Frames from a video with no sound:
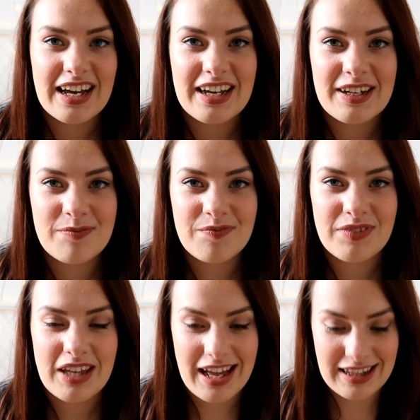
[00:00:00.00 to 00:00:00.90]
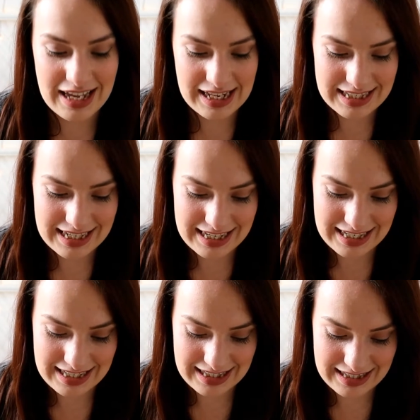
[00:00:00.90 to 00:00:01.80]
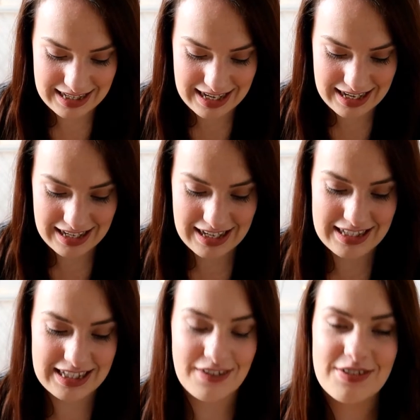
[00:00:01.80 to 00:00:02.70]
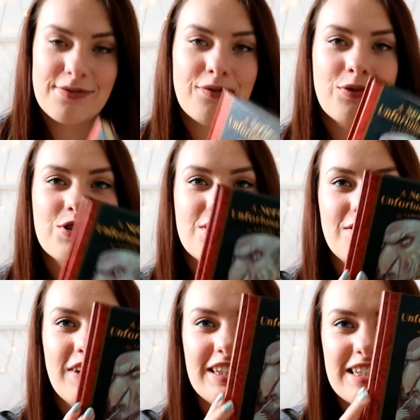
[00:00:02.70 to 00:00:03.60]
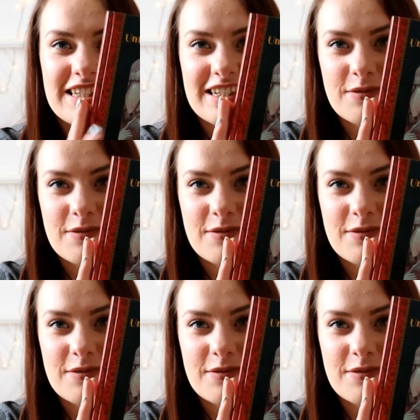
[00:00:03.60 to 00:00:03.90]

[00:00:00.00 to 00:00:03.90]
um, and that is A Series of Unfortunate Events